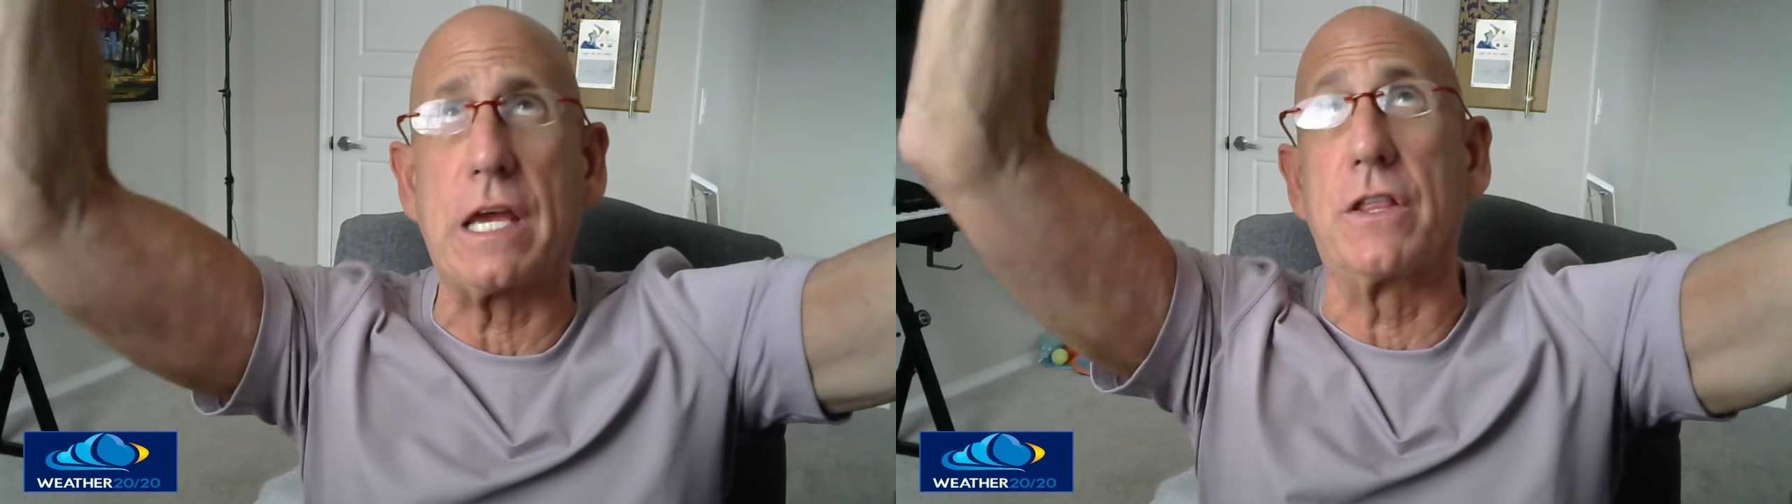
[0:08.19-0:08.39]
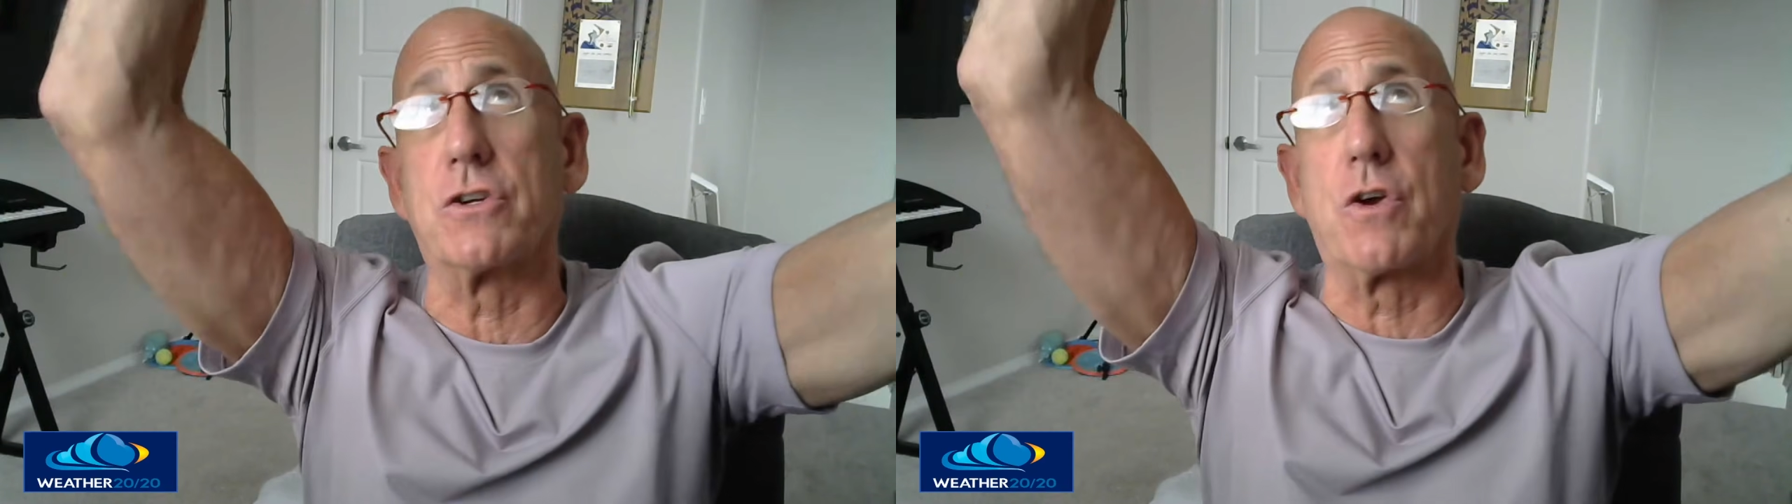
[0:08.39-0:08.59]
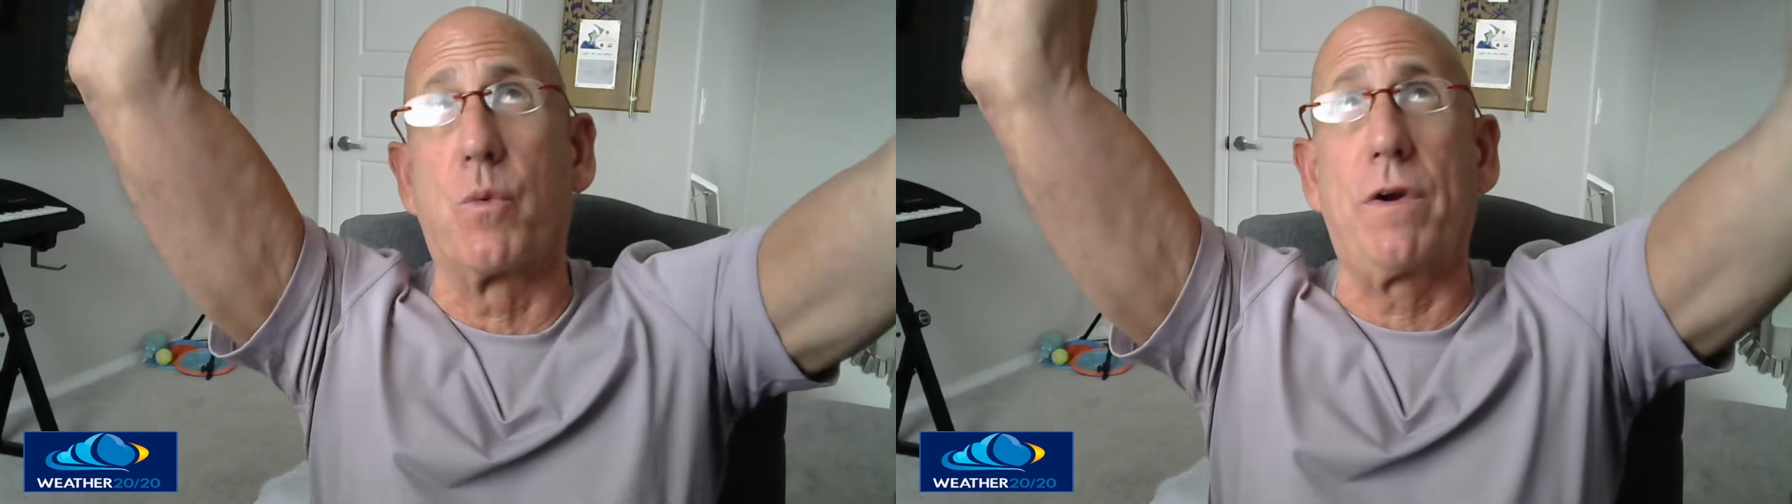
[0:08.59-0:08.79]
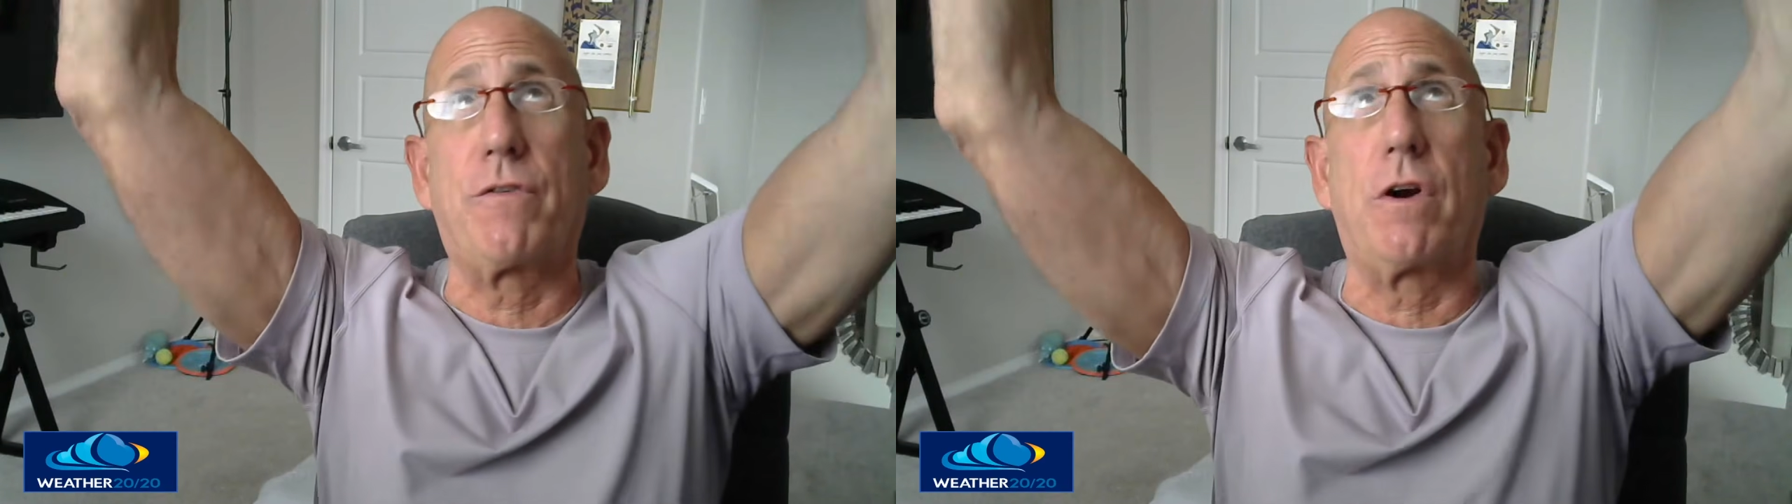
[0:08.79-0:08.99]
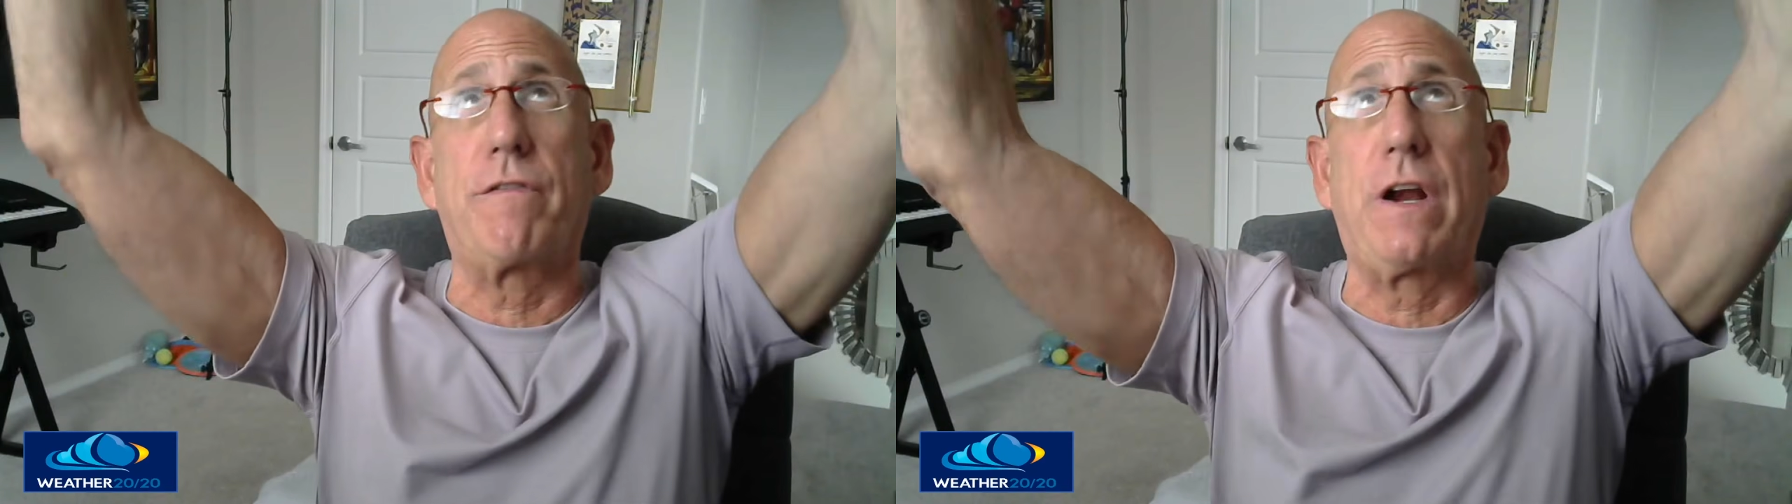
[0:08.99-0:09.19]
There's a
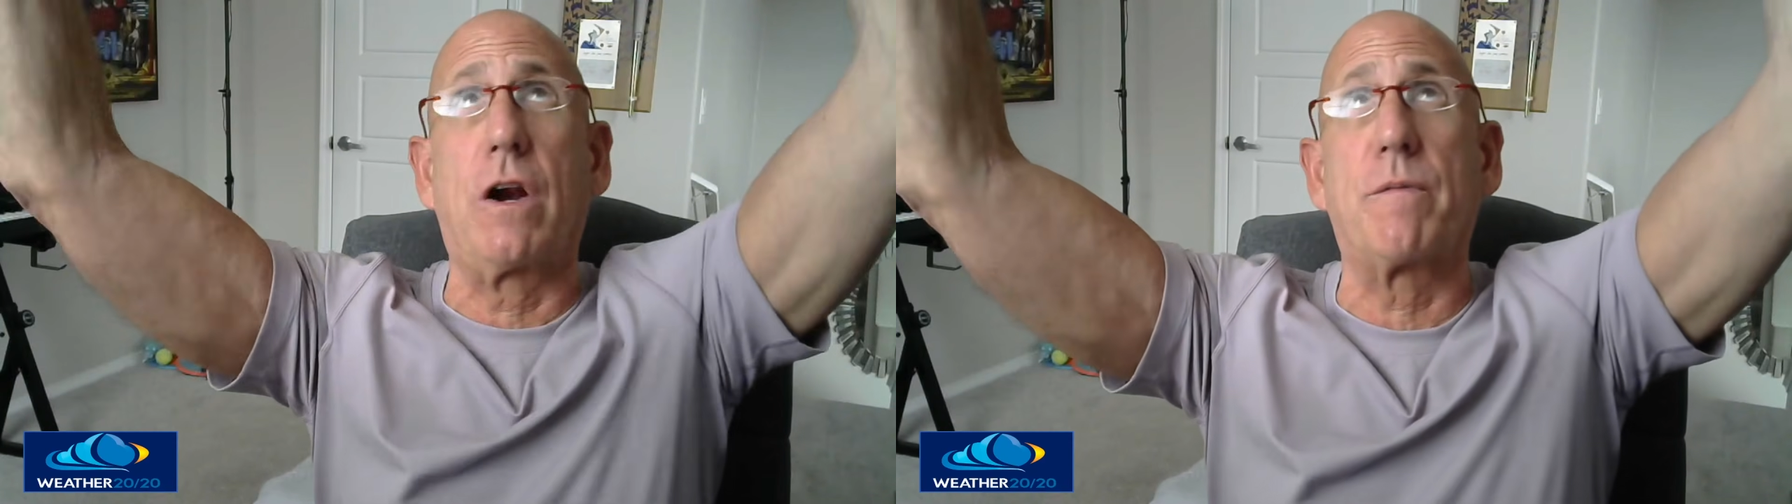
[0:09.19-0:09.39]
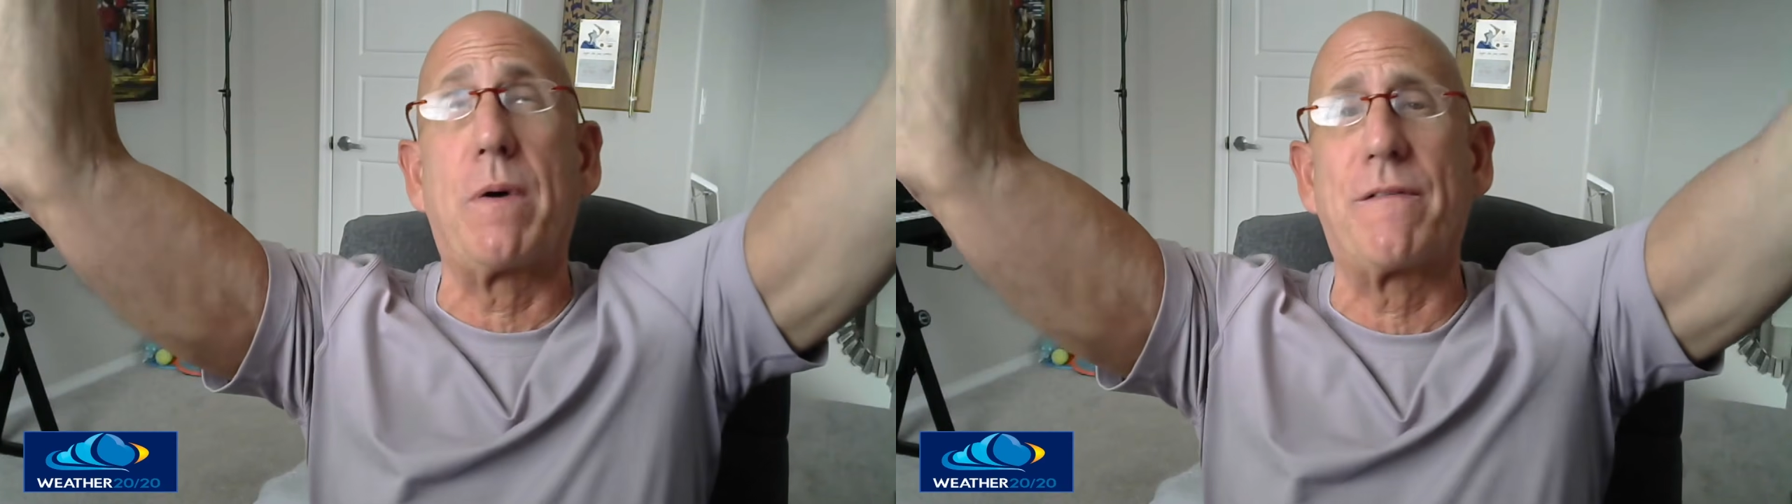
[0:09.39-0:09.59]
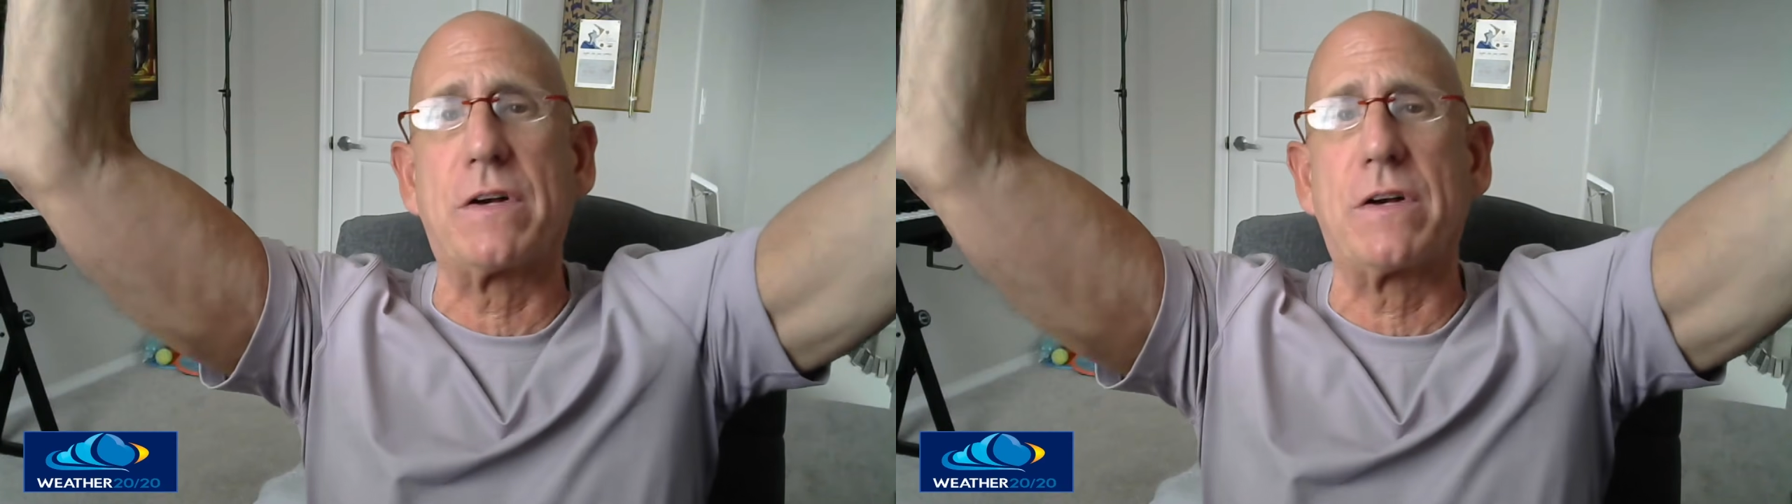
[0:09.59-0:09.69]
river of air above